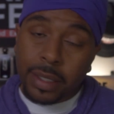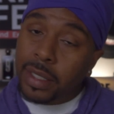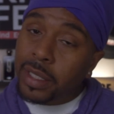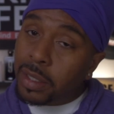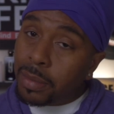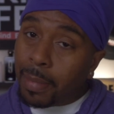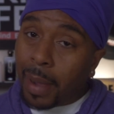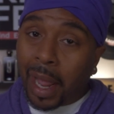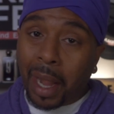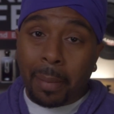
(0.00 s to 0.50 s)

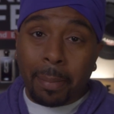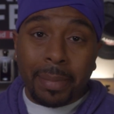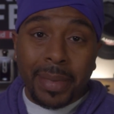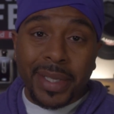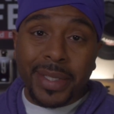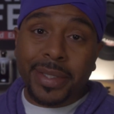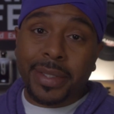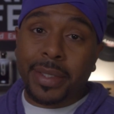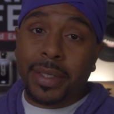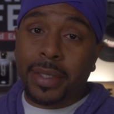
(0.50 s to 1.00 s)
you might have
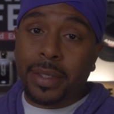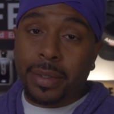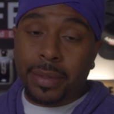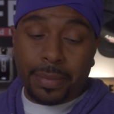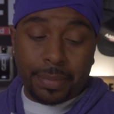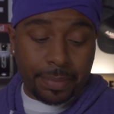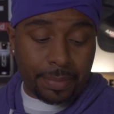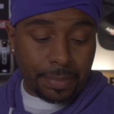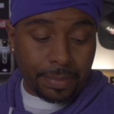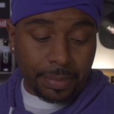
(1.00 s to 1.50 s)
missed it,
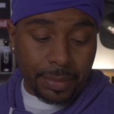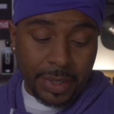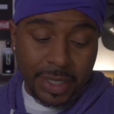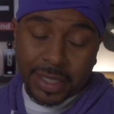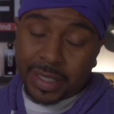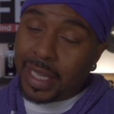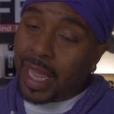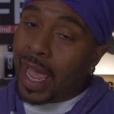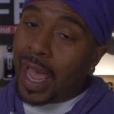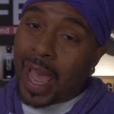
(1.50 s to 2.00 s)

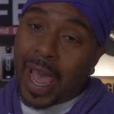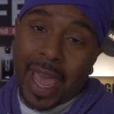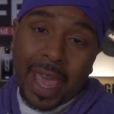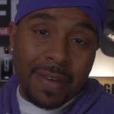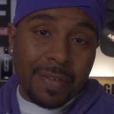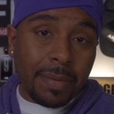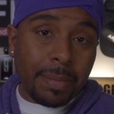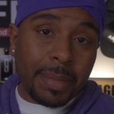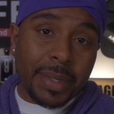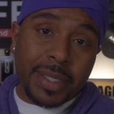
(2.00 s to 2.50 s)
because I
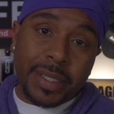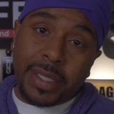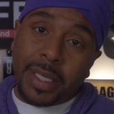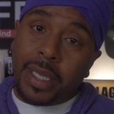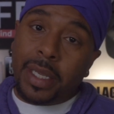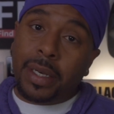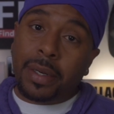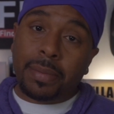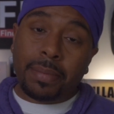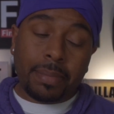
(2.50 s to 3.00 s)
haven't been
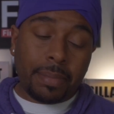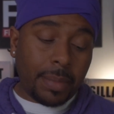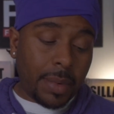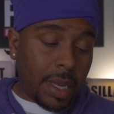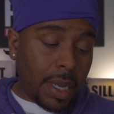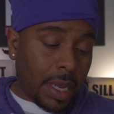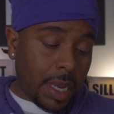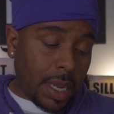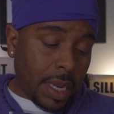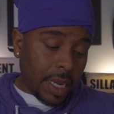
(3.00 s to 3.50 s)
seeing them.
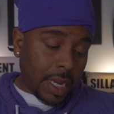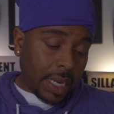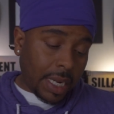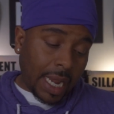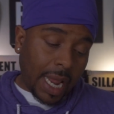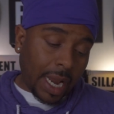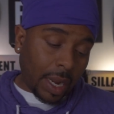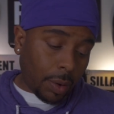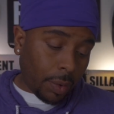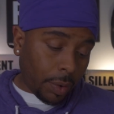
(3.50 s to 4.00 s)

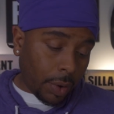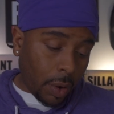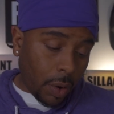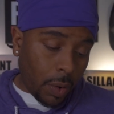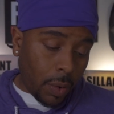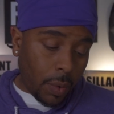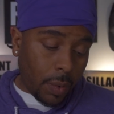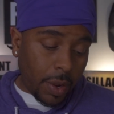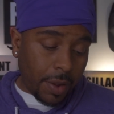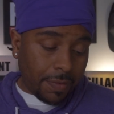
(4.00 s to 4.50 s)
And I don't
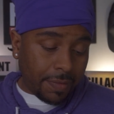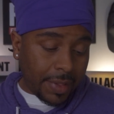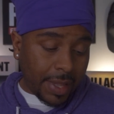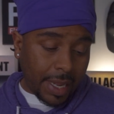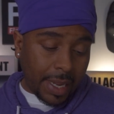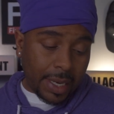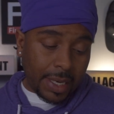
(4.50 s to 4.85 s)
know if they